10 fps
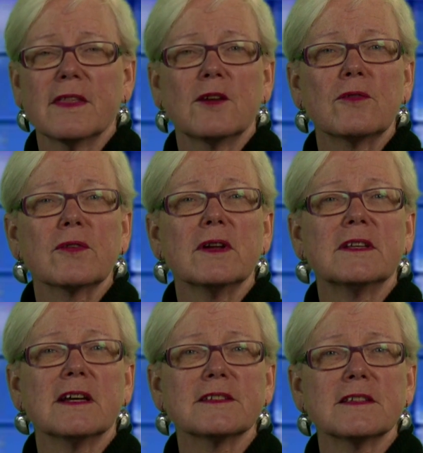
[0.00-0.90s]
that over a
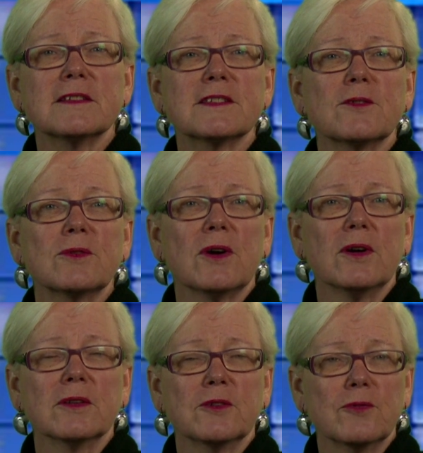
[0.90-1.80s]
dozen
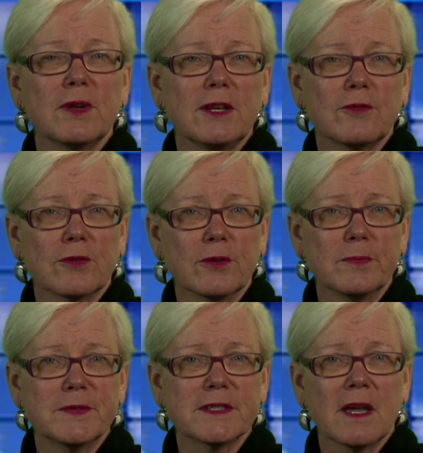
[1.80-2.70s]
so-called green
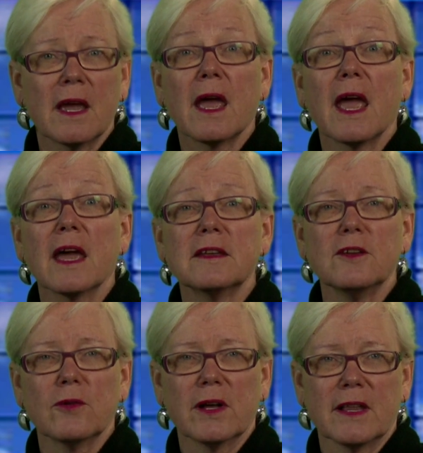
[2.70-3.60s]
groups,
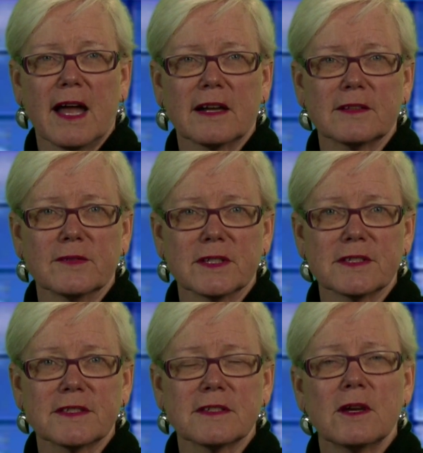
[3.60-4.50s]
anti-oil
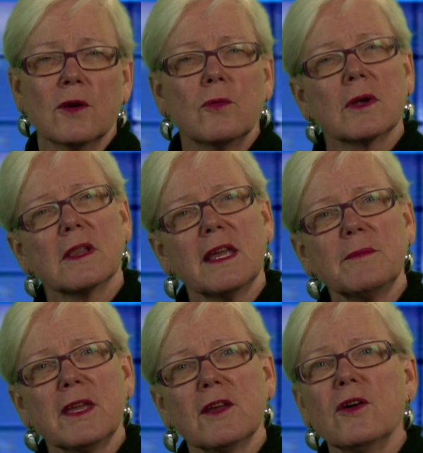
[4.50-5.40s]
activists, were
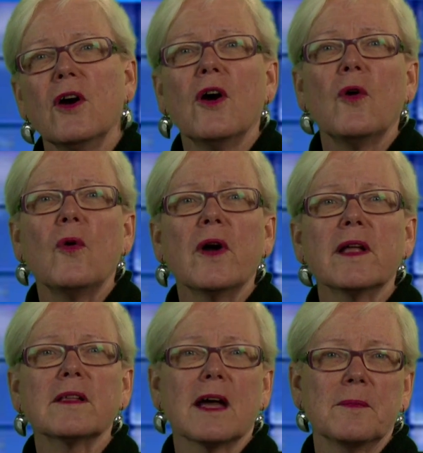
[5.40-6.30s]
claiming
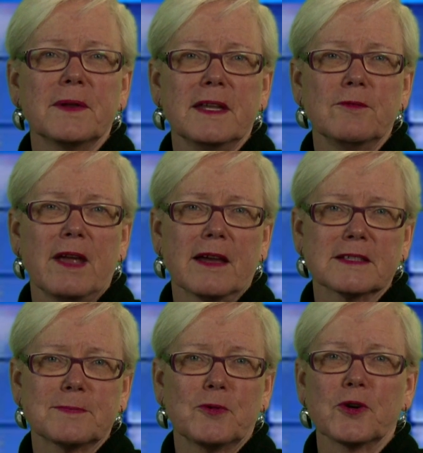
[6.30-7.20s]
oil company
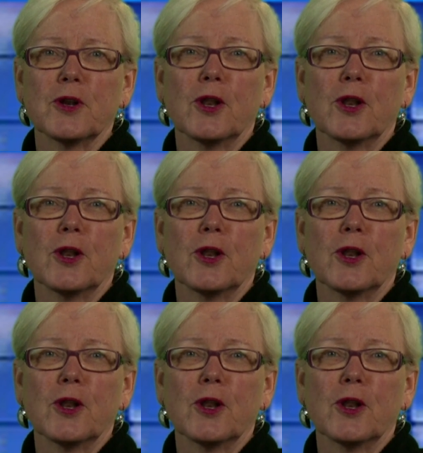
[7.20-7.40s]
export